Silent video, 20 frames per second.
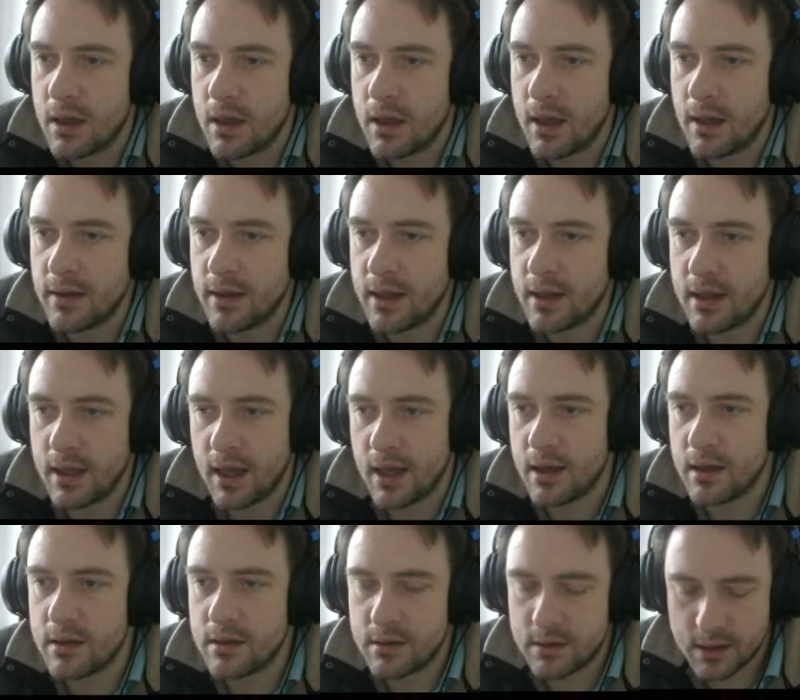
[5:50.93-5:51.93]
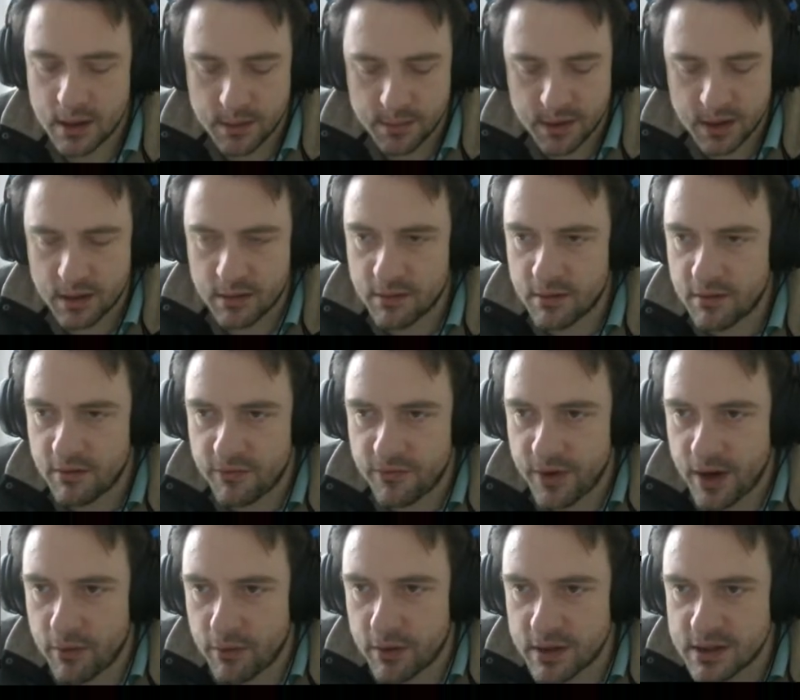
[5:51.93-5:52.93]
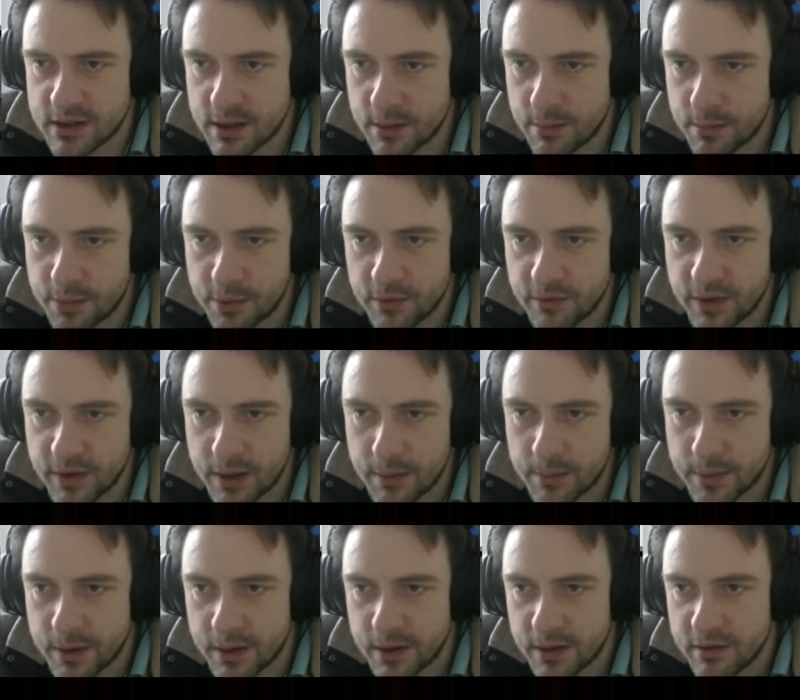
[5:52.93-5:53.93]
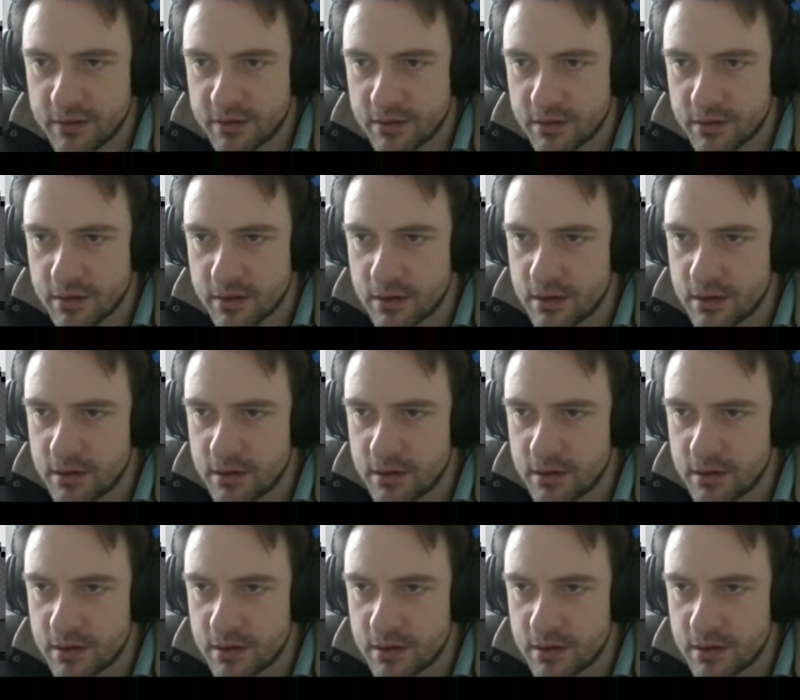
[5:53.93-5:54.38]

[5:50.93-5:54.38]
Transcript: And then, yeah, I mean, it's very simple vampires.